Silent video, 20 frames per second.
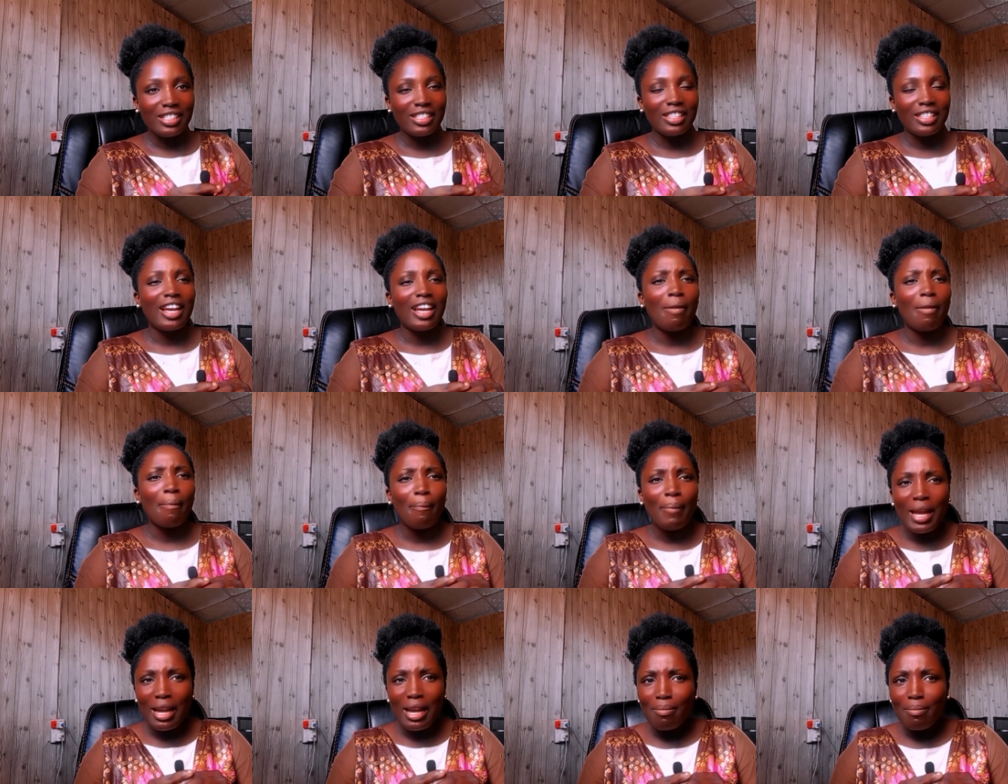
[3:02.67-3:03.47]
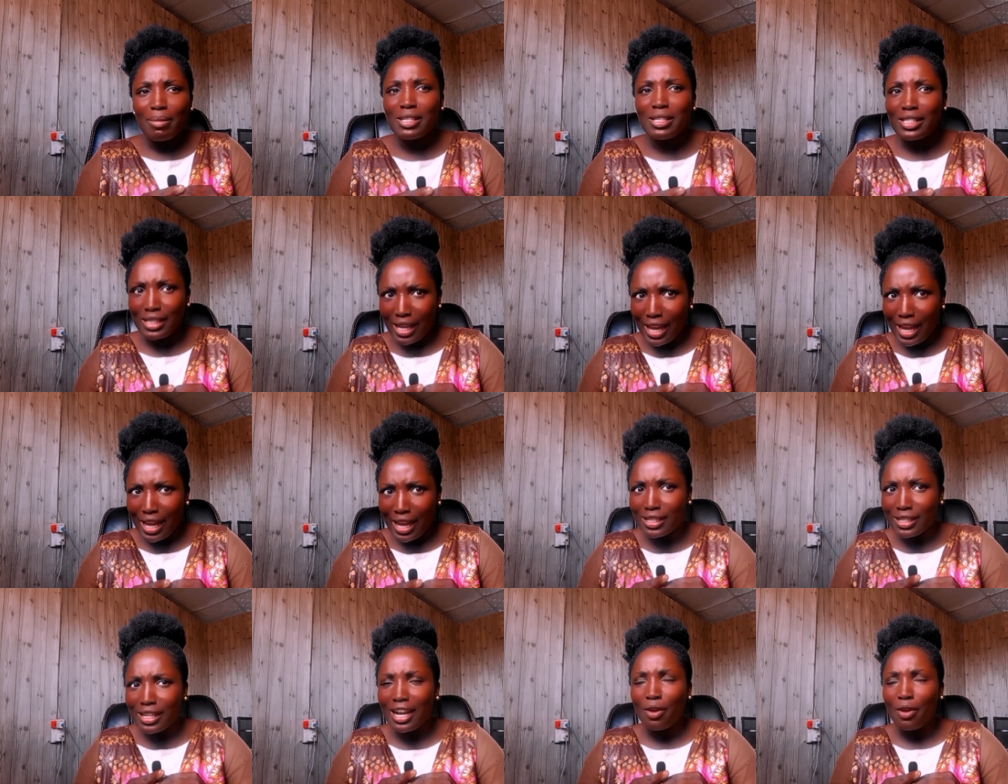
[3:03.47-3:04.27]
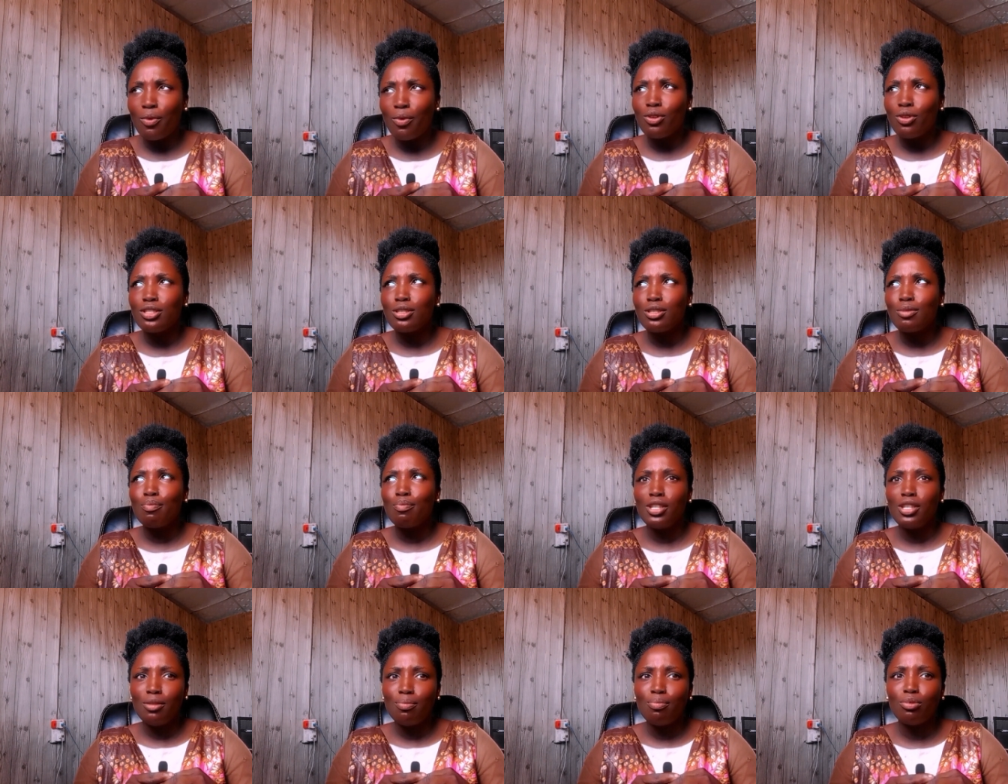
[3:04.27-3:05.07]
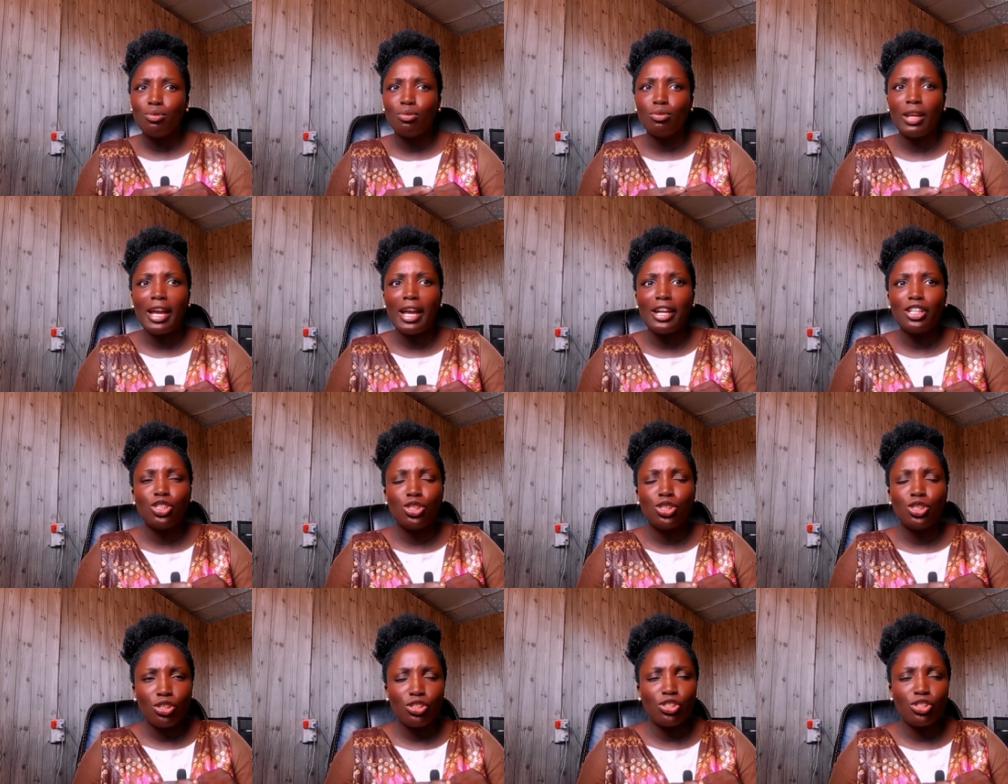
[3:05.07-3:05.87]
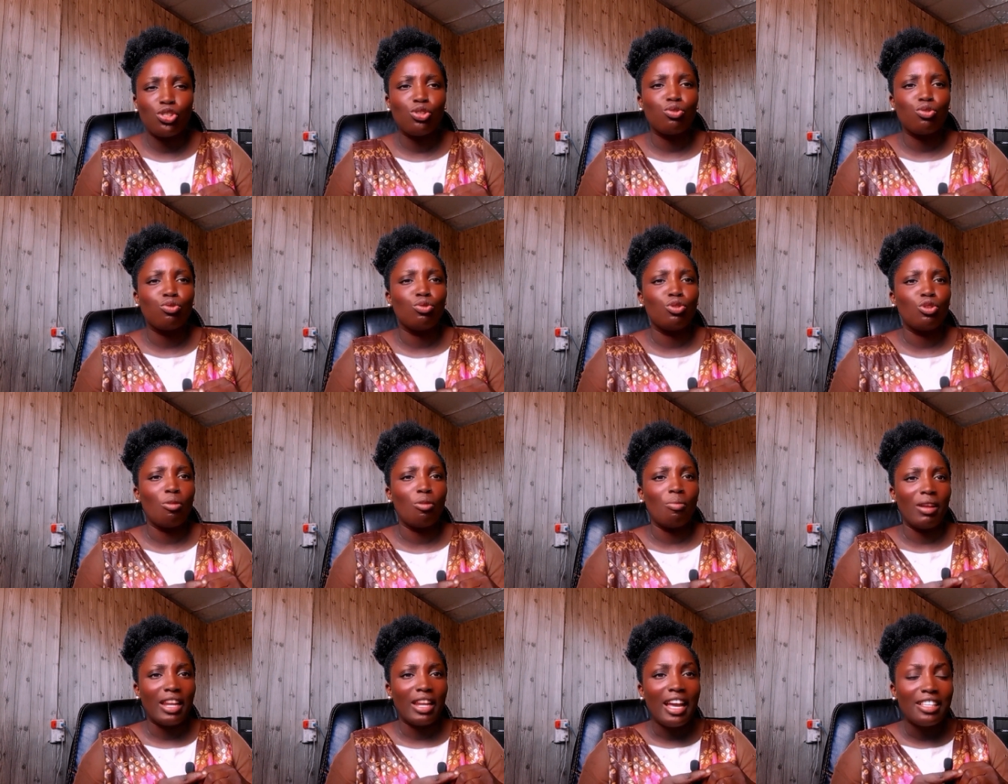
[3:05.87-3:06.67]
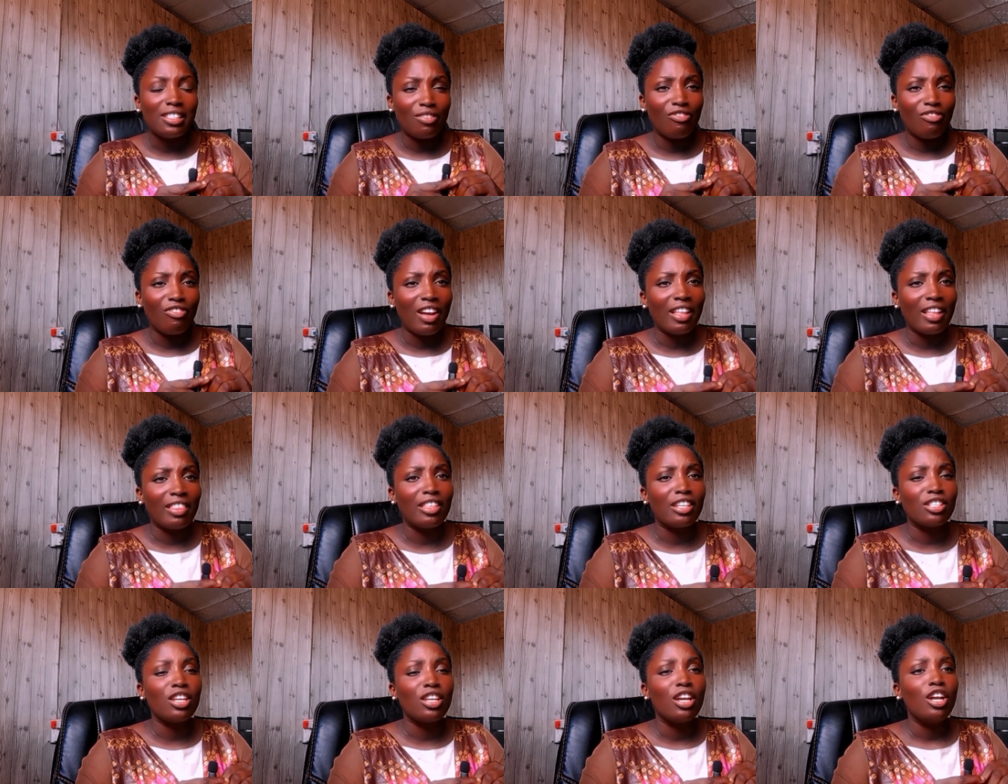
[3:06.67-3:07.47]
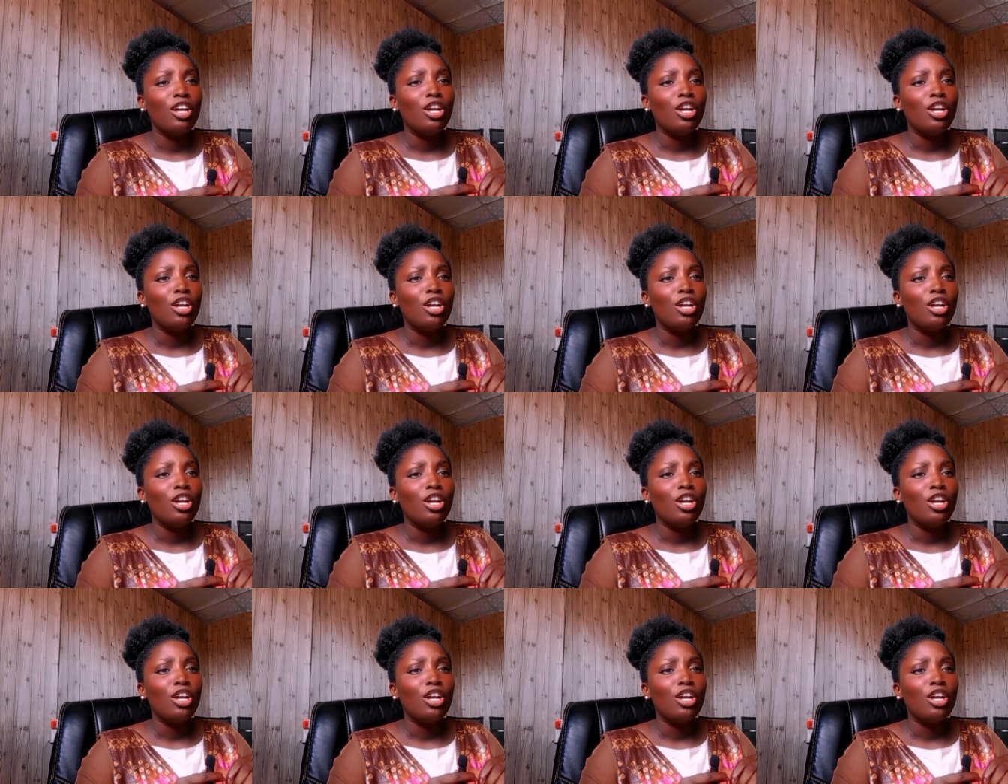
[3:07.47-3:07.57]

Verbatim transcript: They can make mistakes. I want people like church to normalize the fact that